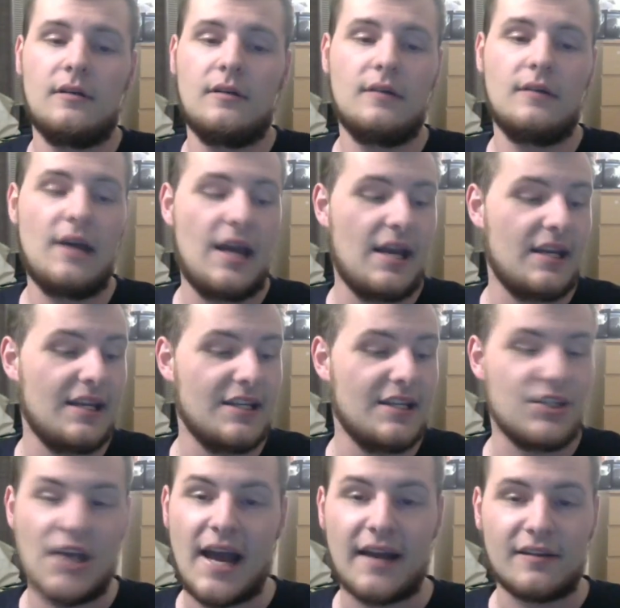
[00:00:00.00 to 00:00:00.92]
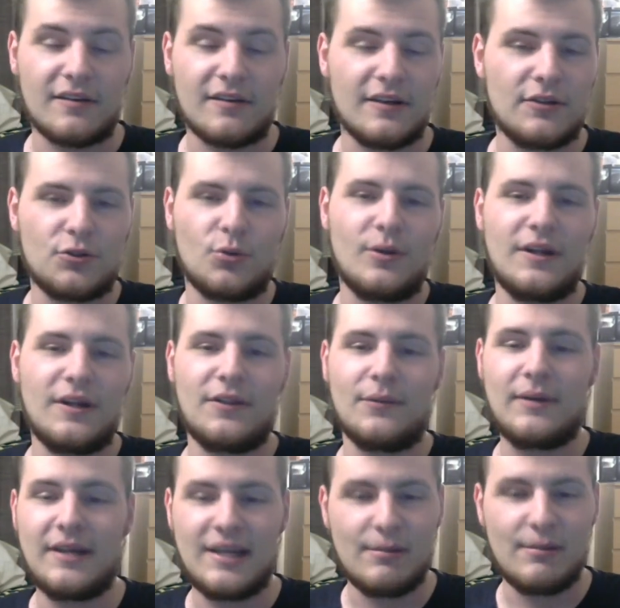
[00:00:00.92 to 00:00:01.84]
AD Jax Treasure
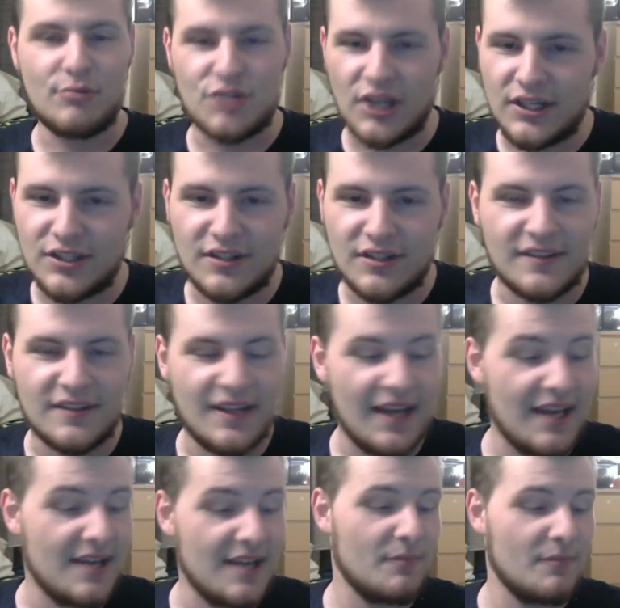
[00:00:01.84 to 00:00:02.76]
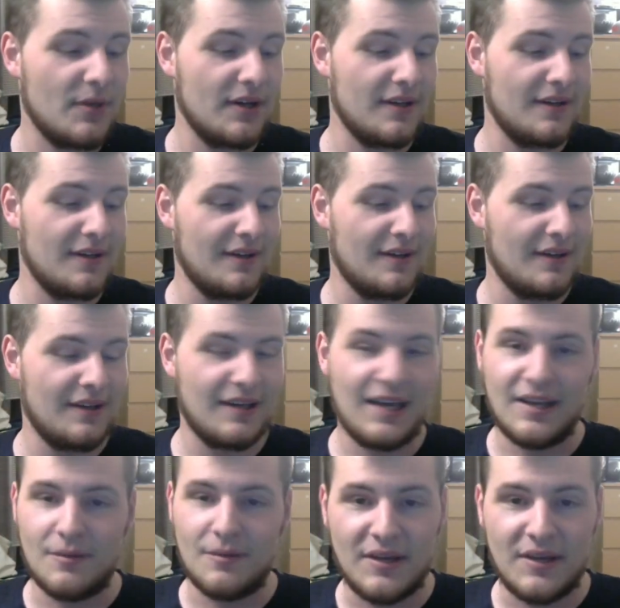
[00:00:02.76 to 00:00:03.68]
23 keeps changing his name, but
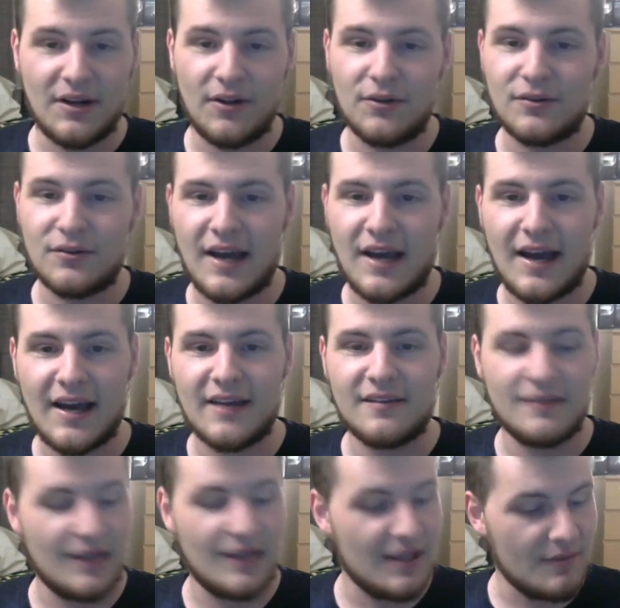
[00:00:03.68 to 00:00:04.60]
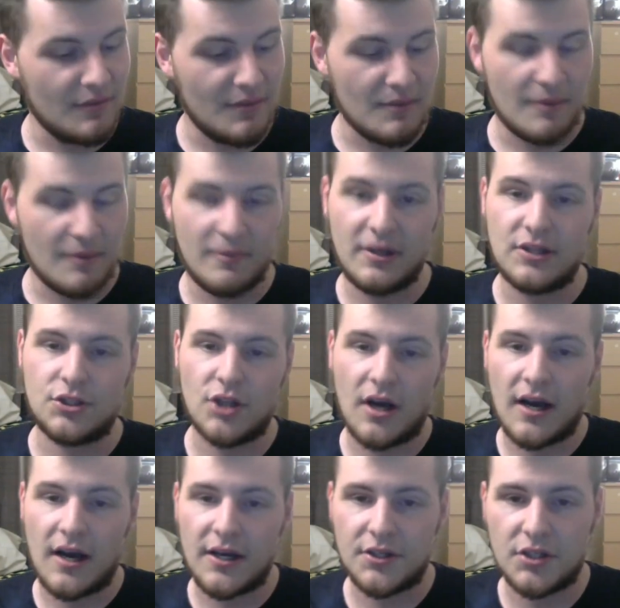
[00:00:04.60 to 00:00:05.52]
getting to meet all those guys and getting to meet my buddy
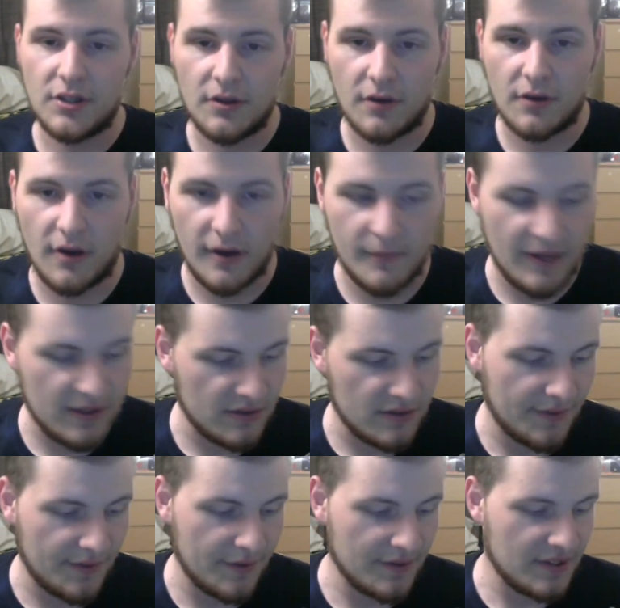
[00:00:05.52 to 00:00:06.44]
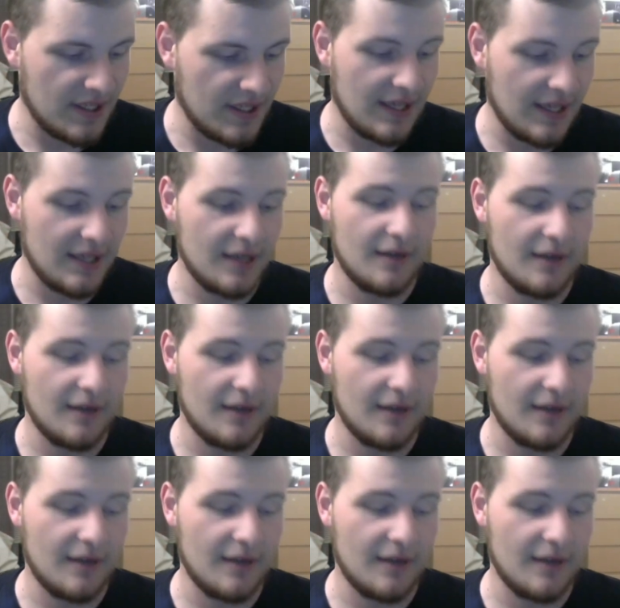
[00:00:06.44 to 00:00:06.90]
Josh, Cardmaster 13,